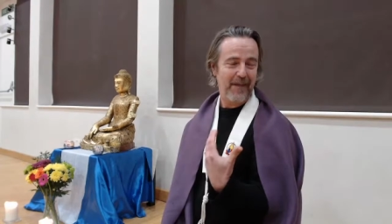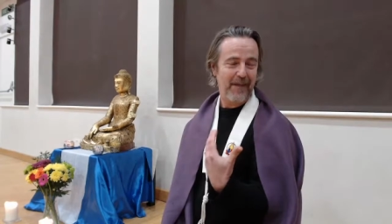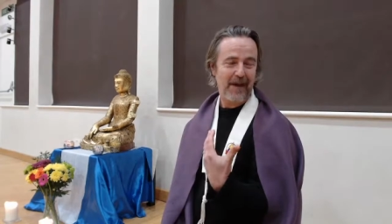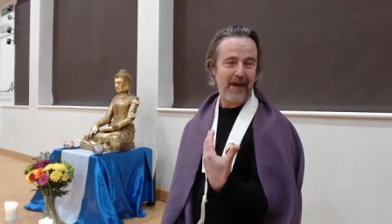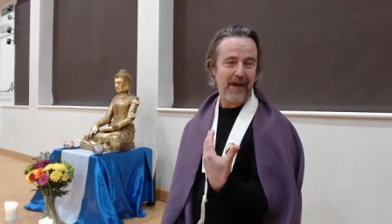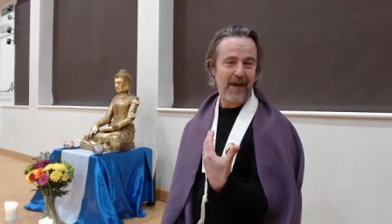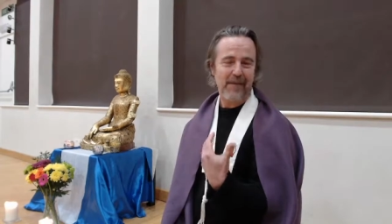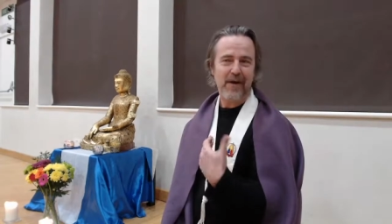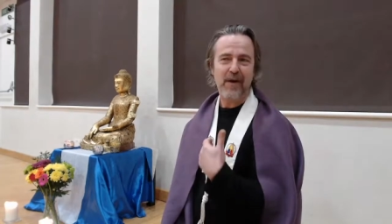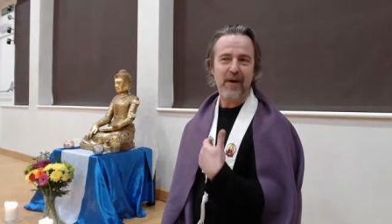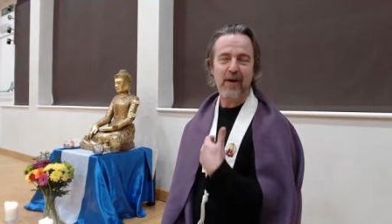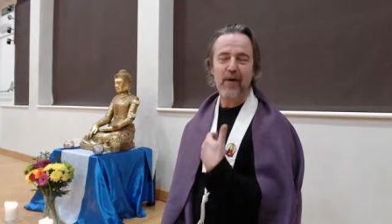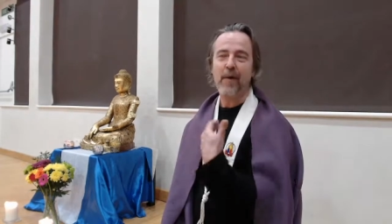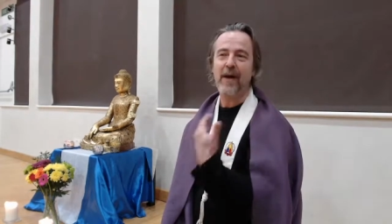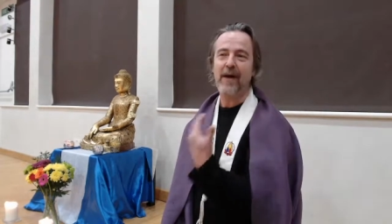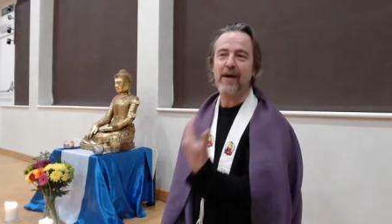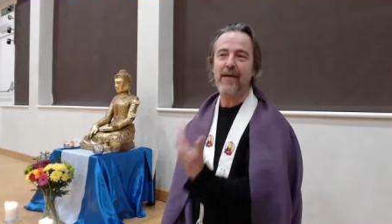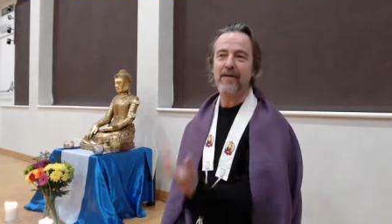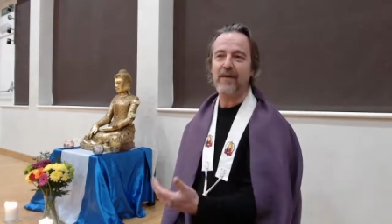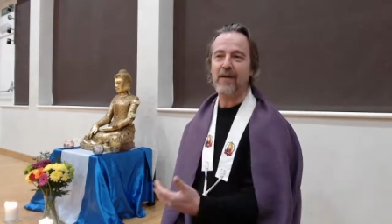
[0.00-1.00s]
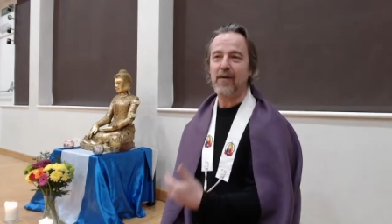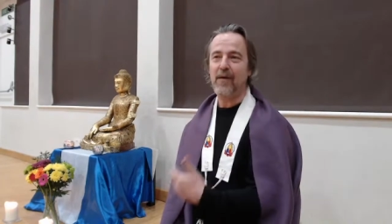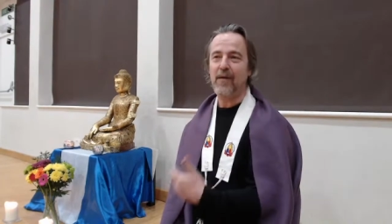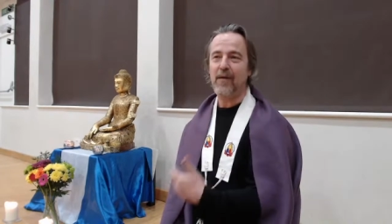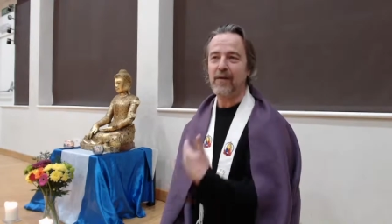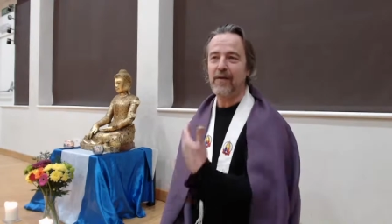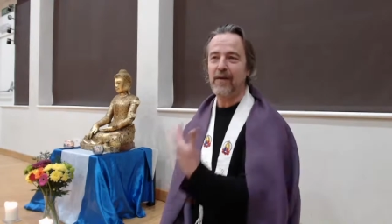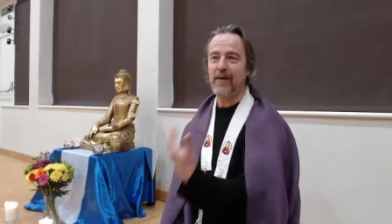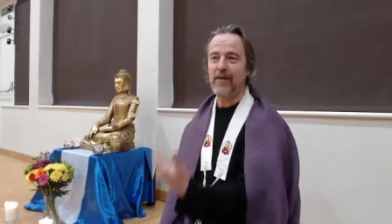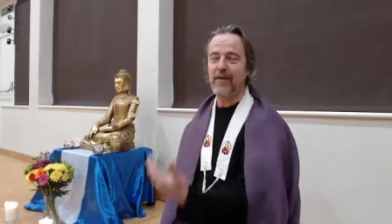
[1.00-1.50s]
I mean, in a way, it's the
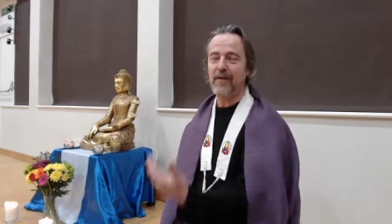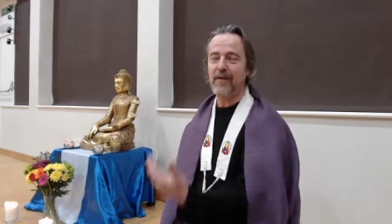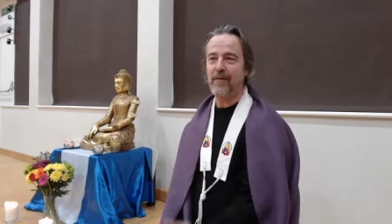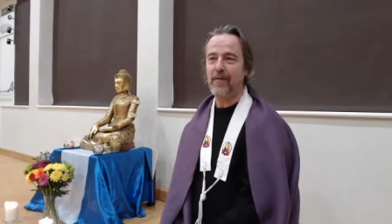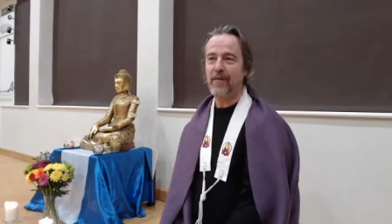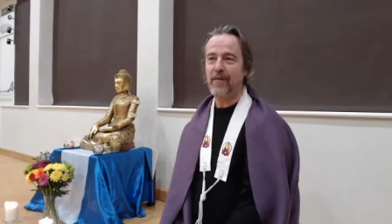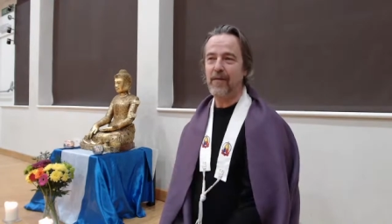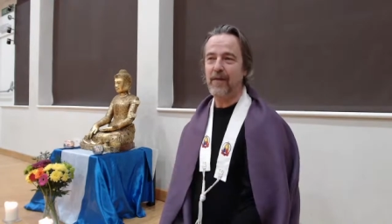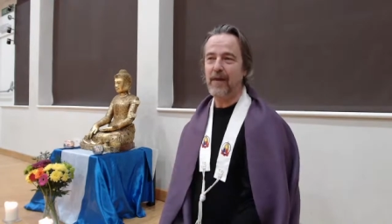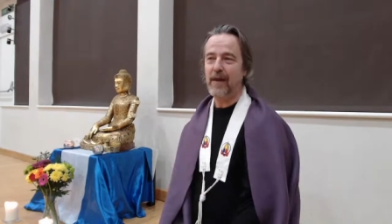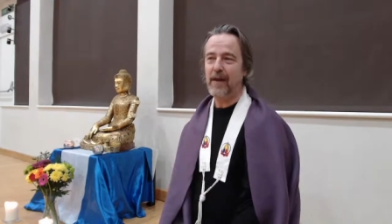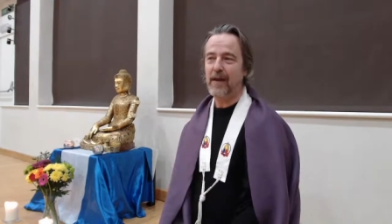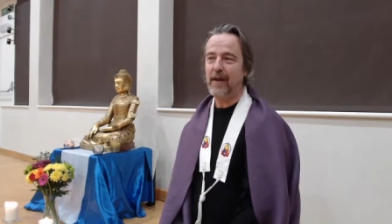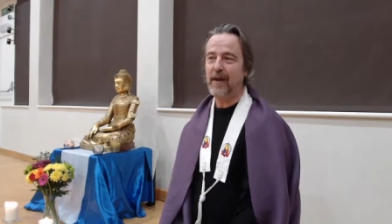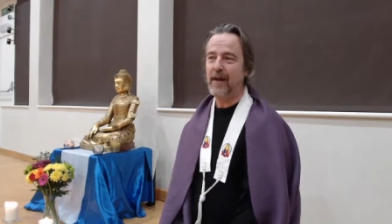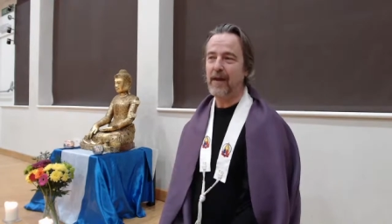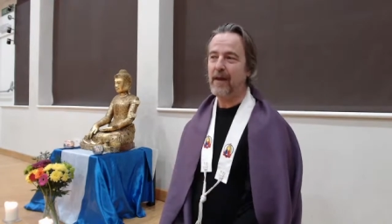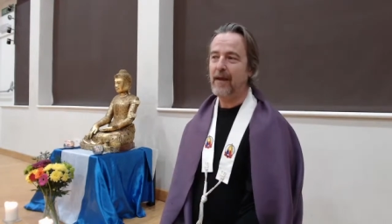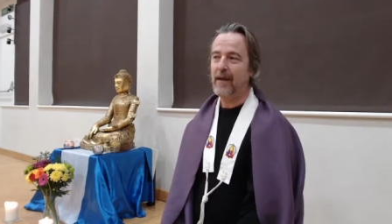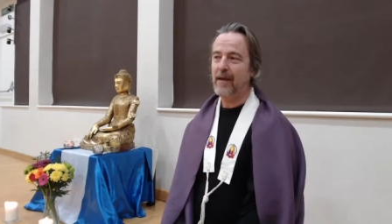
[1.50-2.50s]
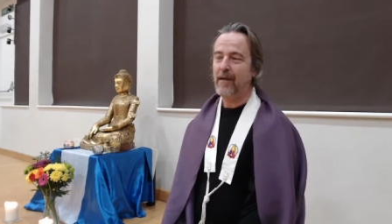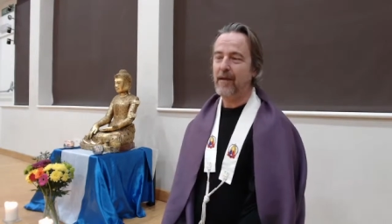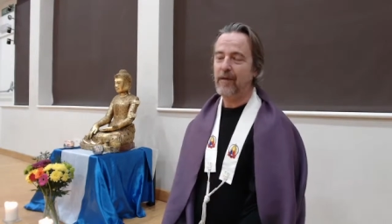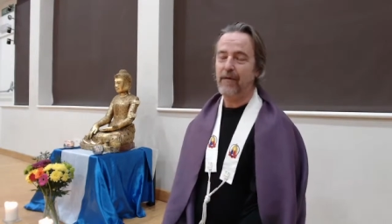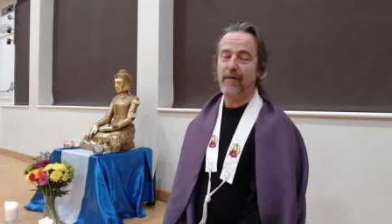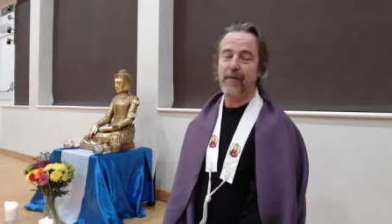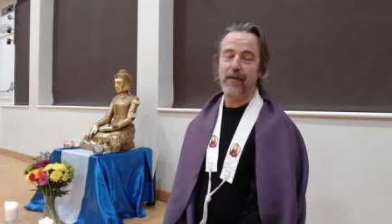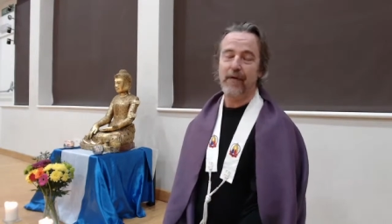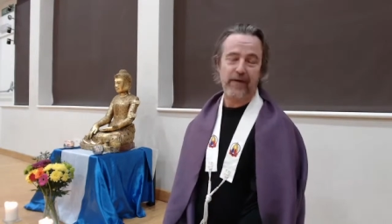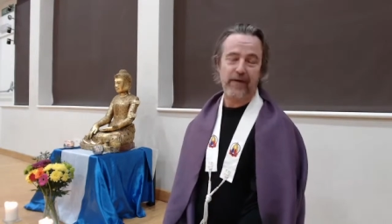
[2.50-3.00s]
equivalent of the
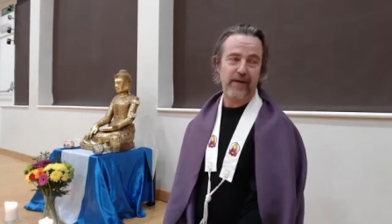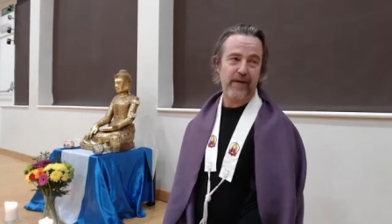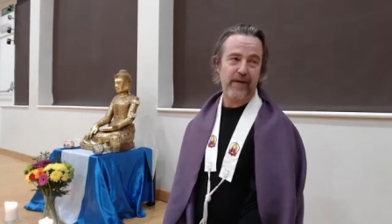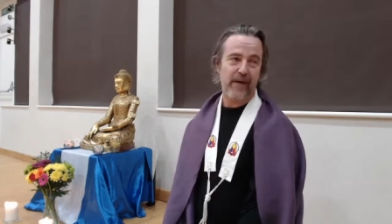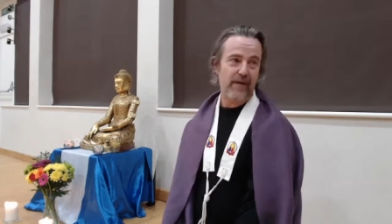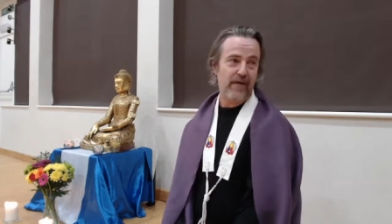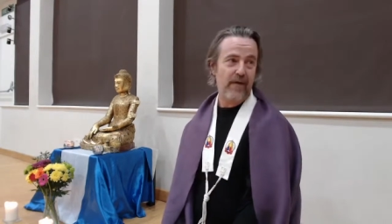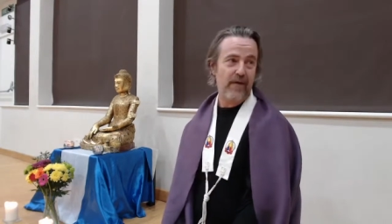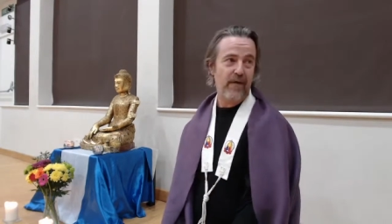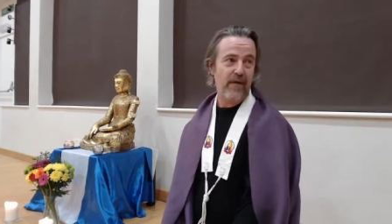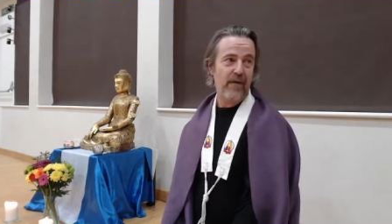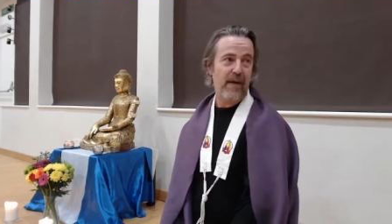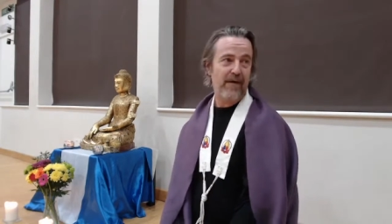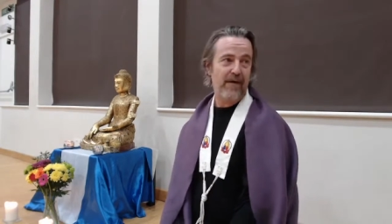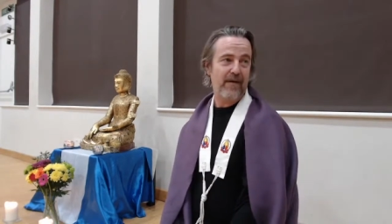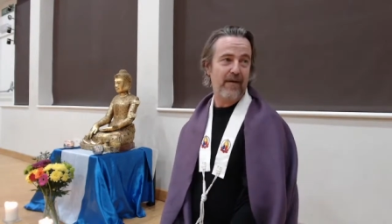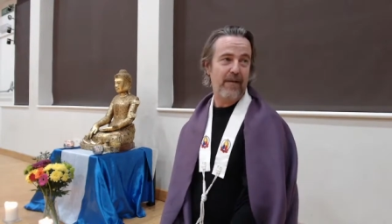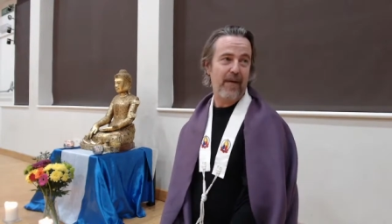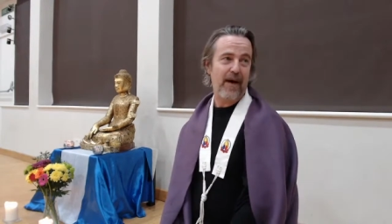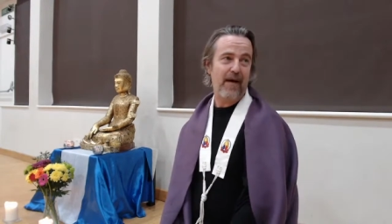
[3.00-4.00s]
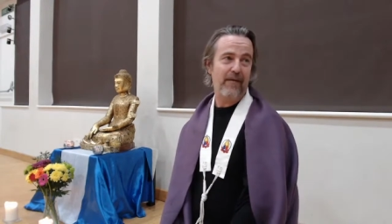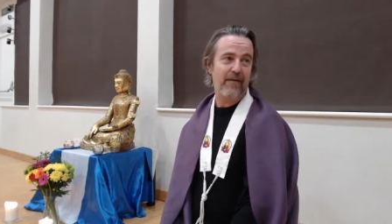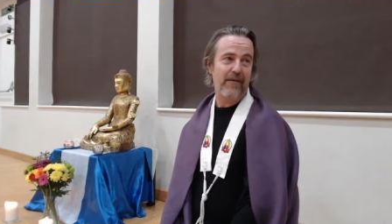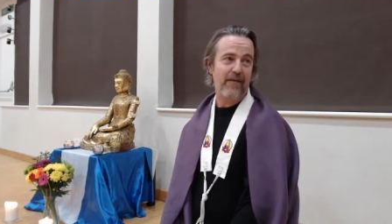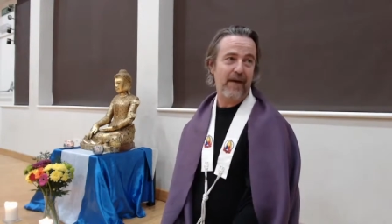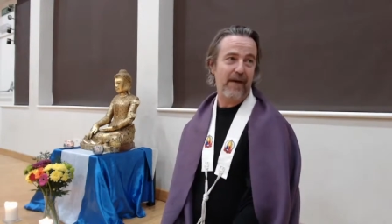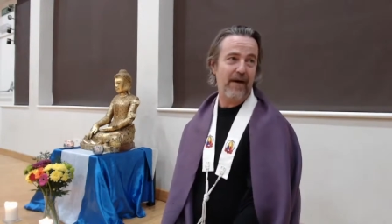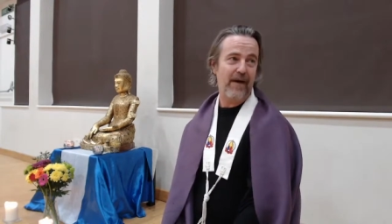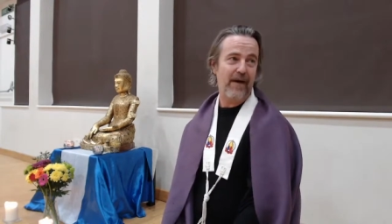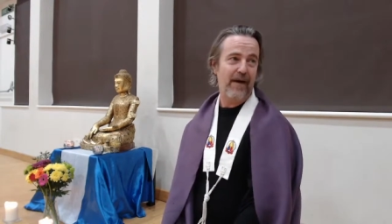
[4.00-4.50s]
first stage of the metta bhavana.